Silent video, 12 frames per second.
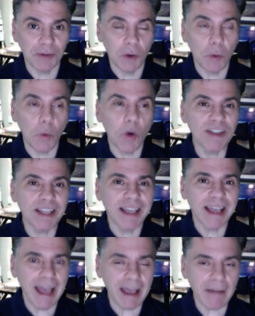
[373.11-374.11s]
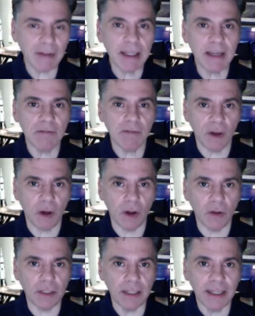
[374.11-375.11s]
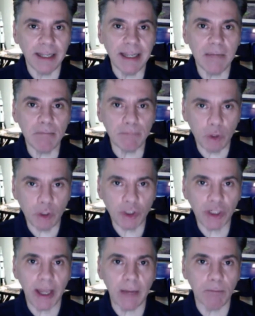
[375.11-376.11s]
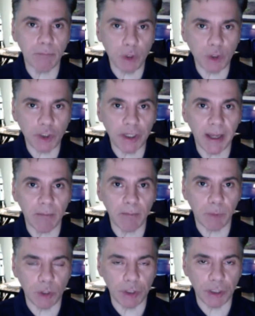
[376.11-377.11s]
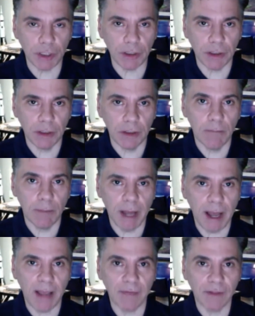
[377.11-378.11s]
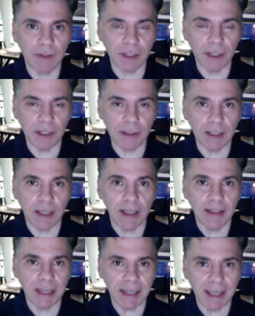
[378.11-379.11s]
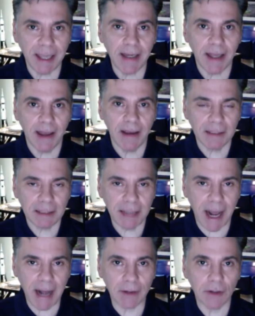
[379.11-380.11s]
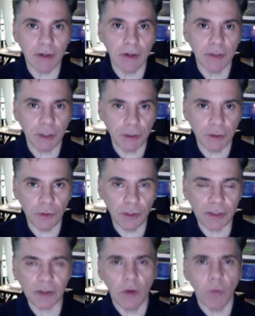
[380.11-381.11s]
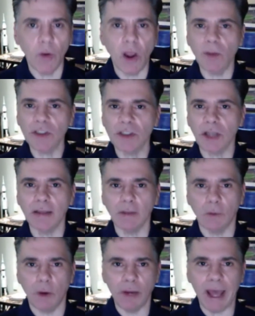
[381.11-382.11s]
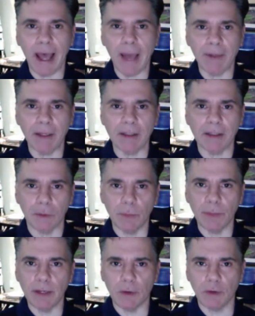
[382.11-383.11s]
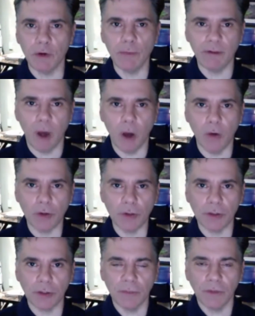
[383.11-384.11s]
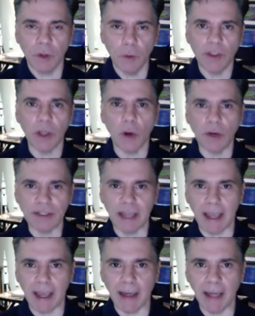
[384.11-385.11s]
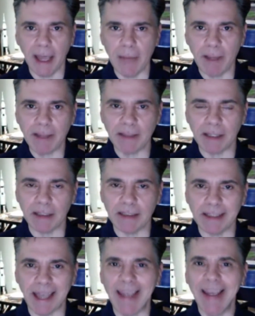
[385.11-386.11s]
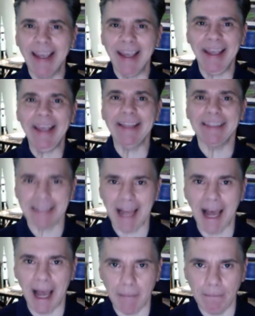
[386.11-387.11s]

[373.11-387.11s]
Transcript: was heavily involved in pushing and pushing and pushing behind the scenes to get Snyder to do this. We always thought that what would happen is there would be a group of owners who would go to Dan and basically say, it's time.